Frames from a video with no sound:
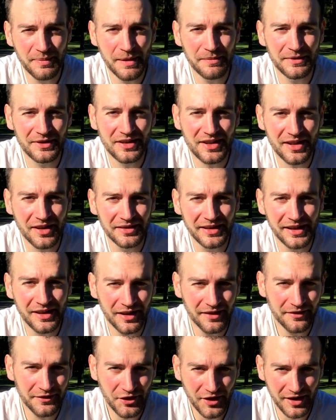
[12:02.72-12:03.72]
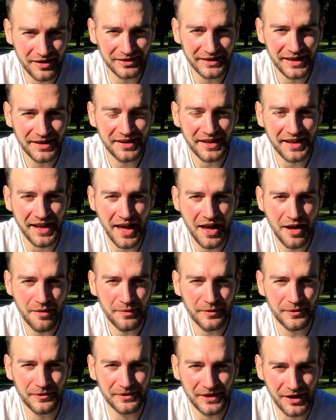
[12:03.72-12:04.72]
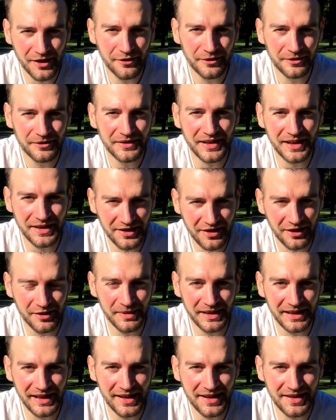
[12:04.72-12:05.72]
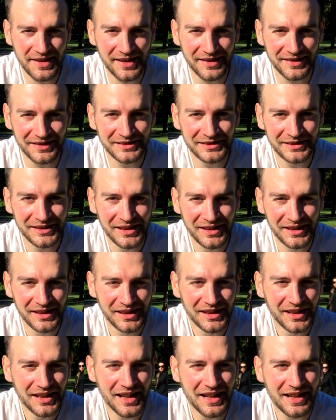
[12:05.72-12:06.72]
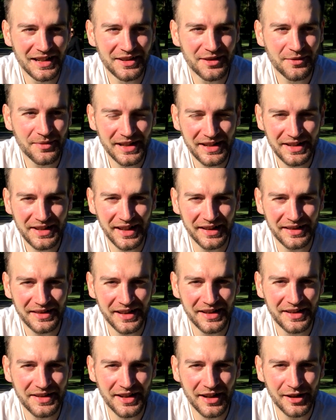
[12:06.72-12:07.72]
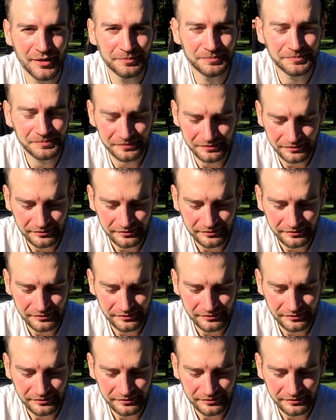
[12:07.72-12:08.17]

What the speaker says: people slowly kind of trickled into camp, you know, things got a bit easier as we set things up.